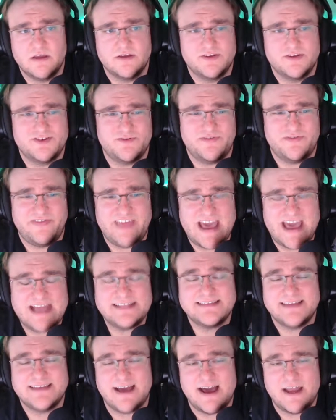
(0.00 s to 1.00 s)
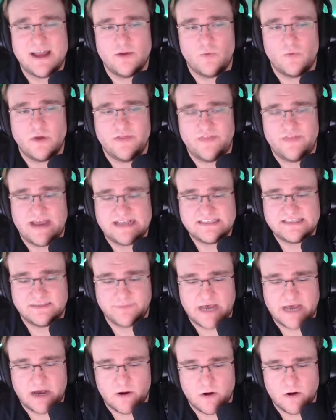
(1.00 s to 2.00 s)
So that's kind of what that's
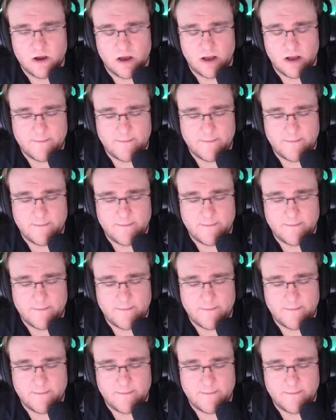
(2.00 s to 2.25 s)
about.